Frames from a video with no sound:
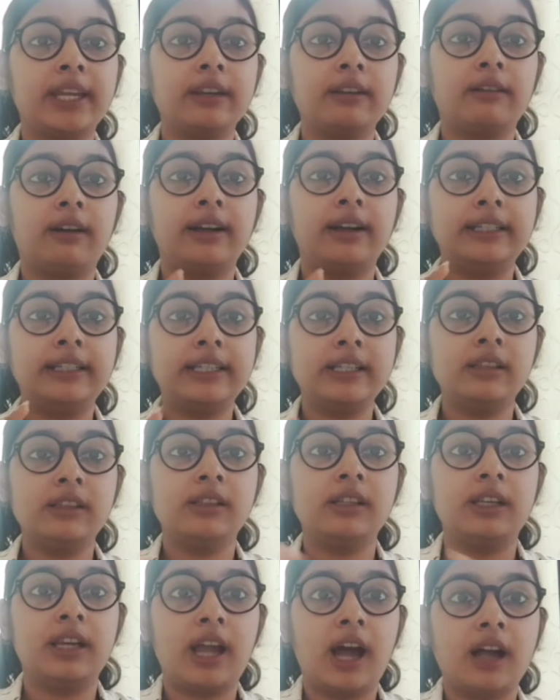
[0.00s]
there
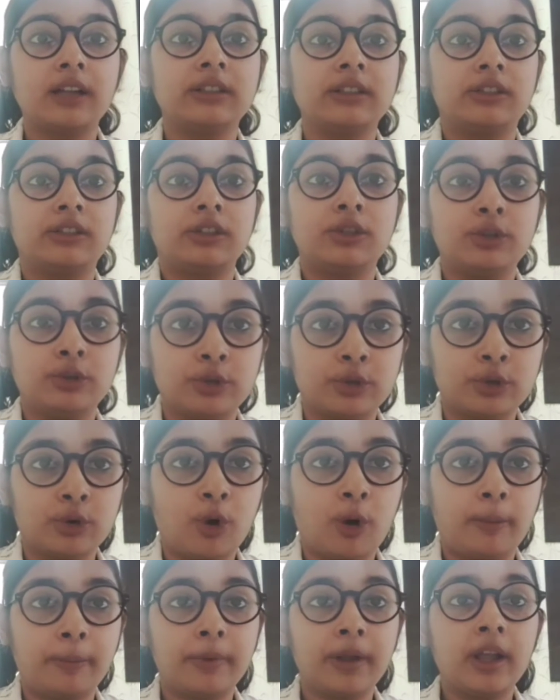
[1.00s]
until the last
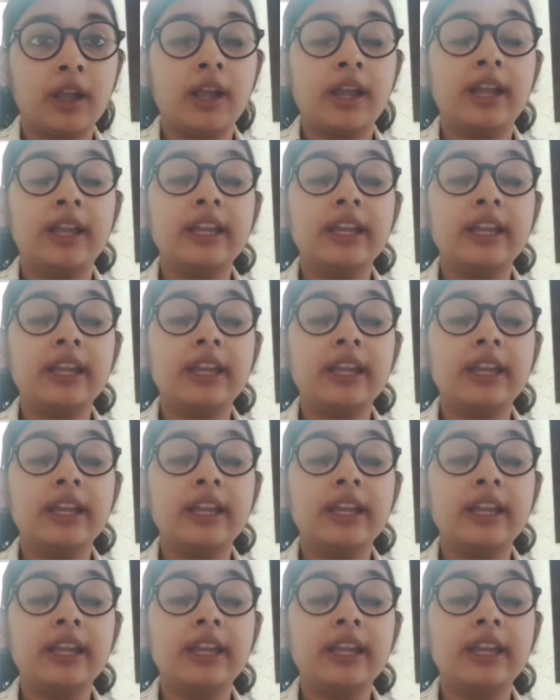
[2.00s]
drop.